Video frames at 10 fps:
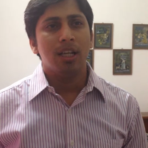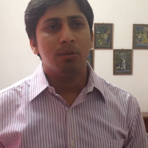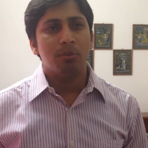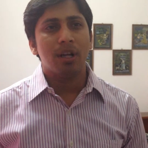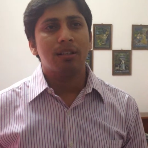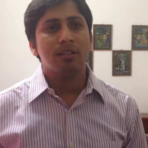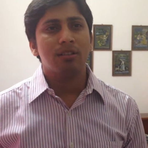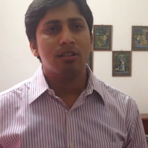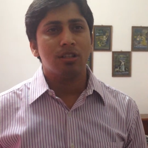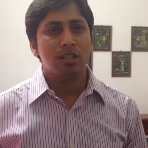In
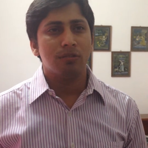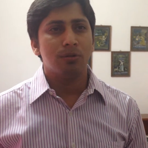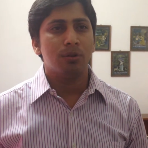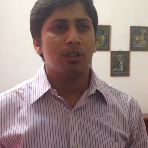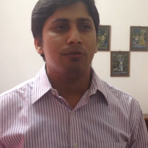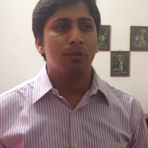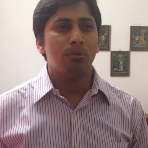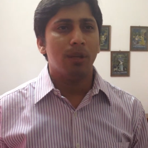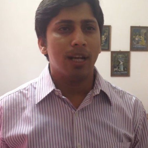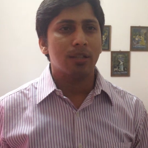practice, instead of looking for
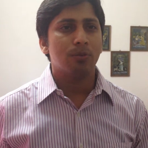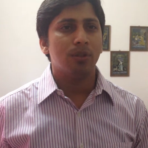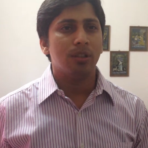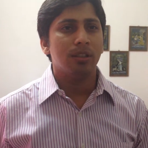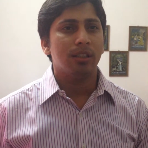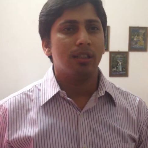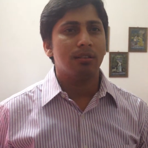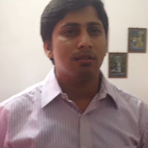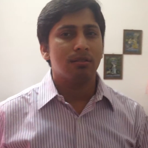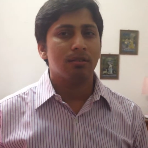black swan, that
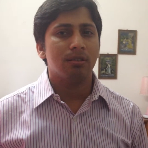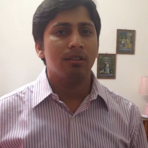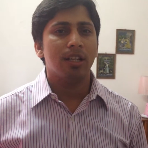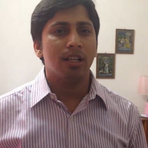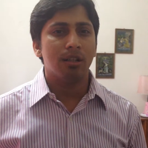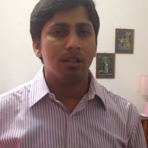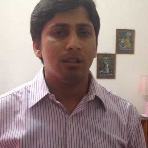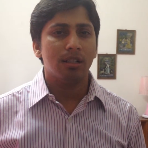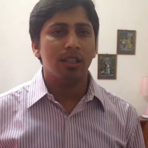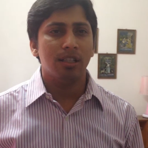is rare
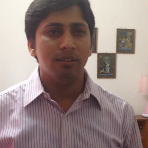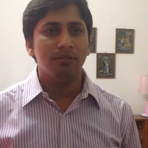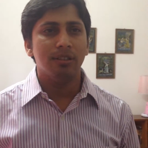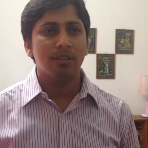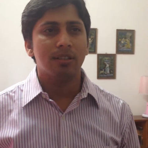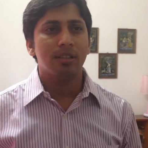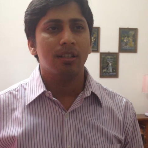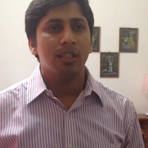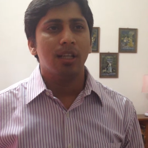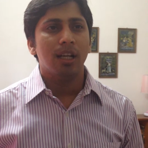occurring events
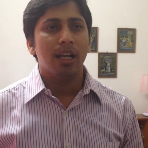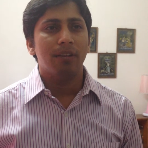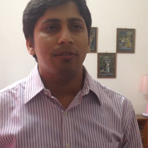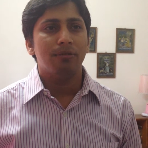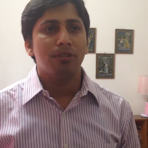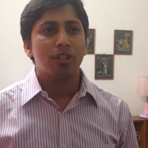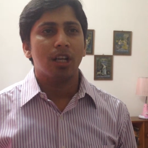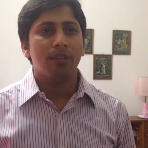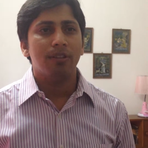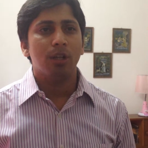which
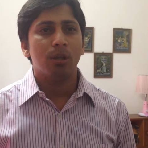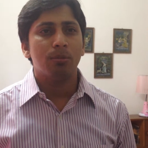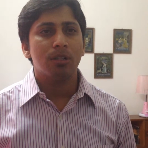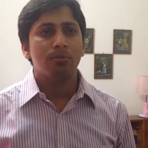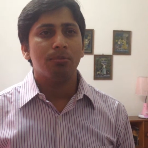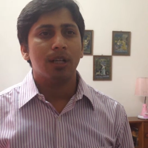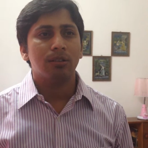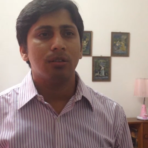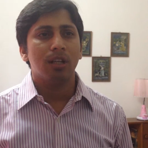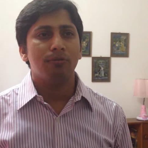have enormous
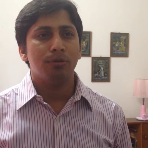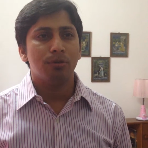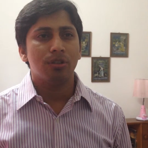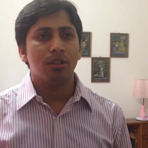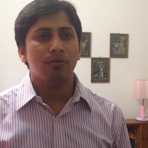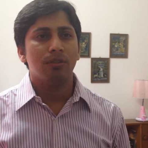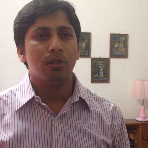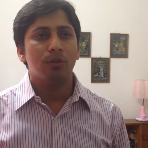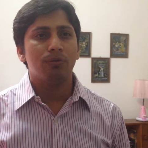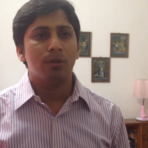impact on our future, we
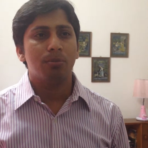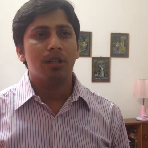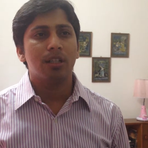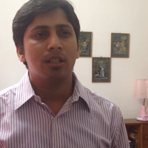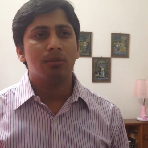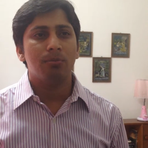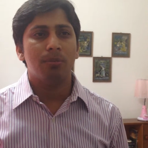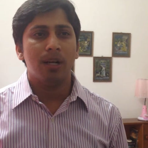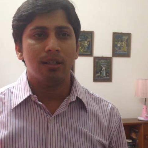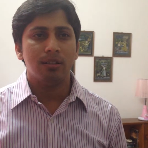look for predictable
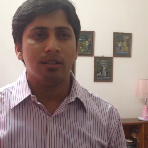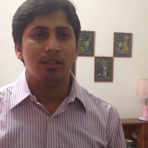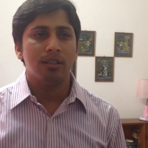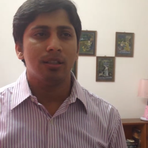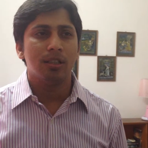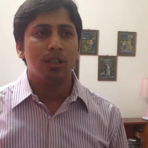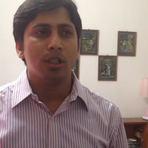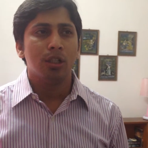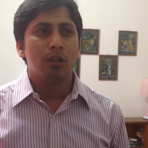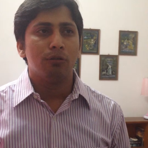pattern.
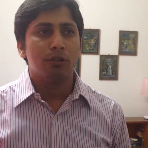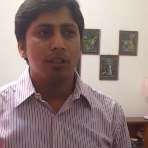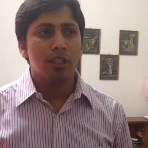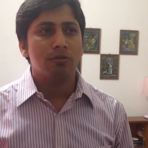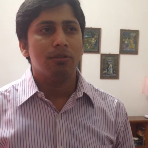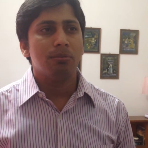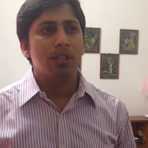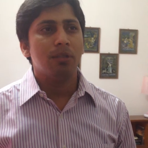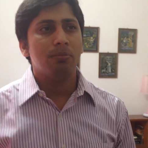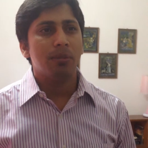For this, we
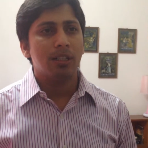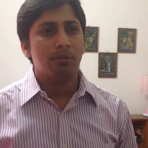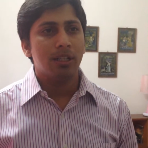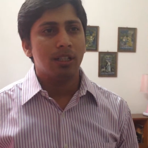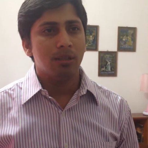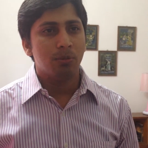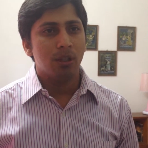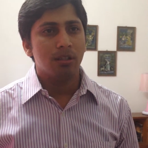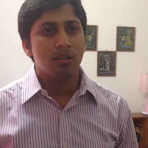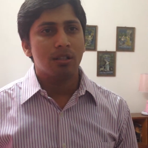build mathematical
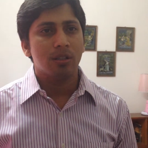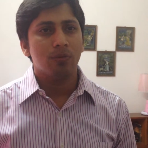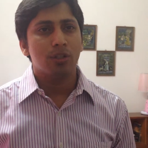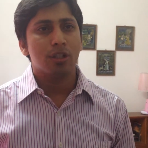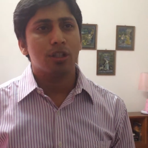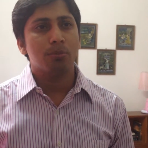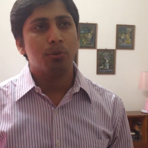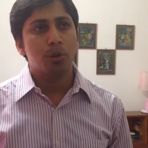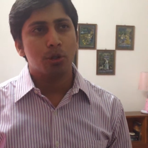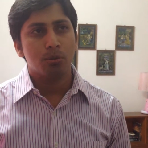models which are
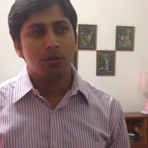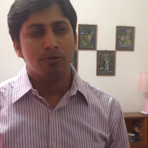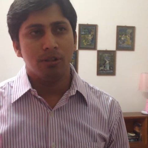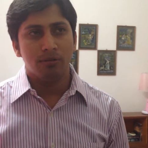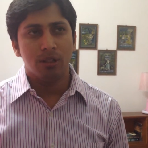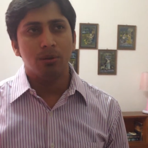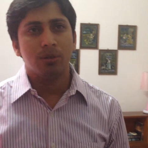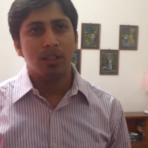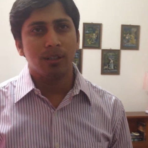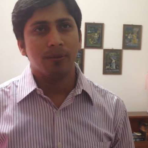supposed to be forward
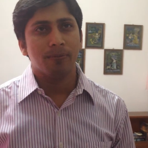looking.